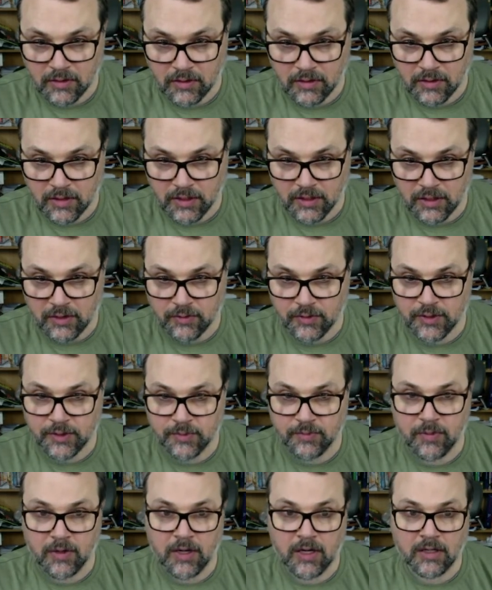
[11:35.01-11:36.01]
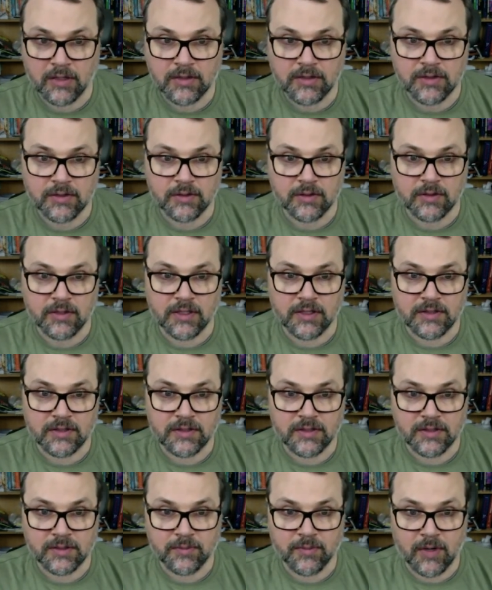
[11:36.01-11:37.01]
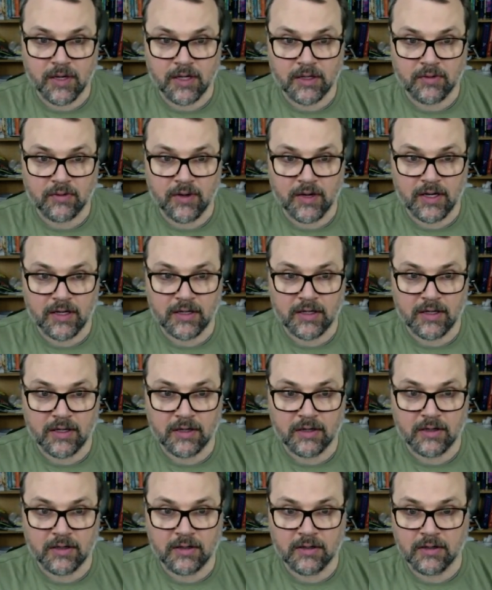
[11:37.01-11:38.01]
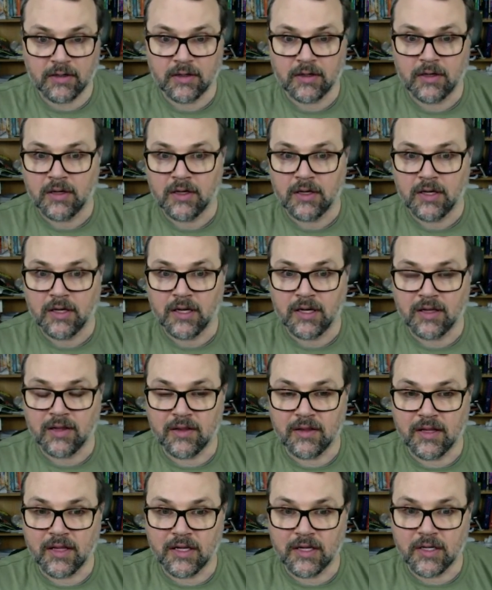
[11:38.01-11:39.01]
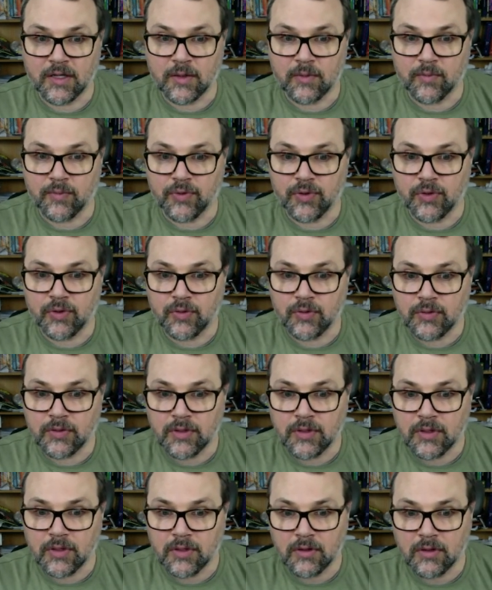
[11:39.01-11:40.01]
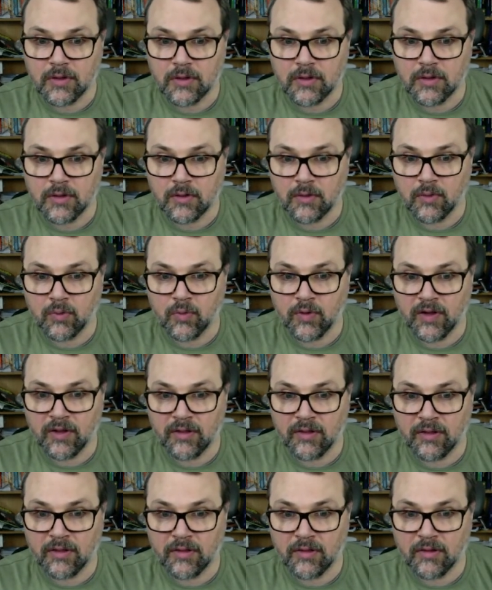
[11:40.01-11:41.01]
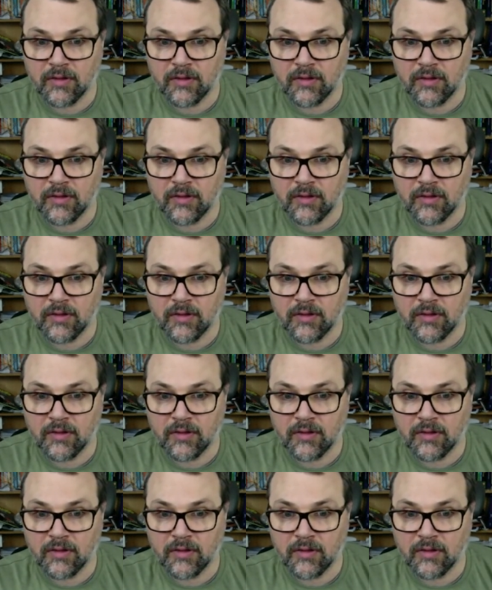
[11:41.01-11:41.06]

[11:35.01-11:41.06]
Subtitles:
get your response, so that's this part right here, and then compute the width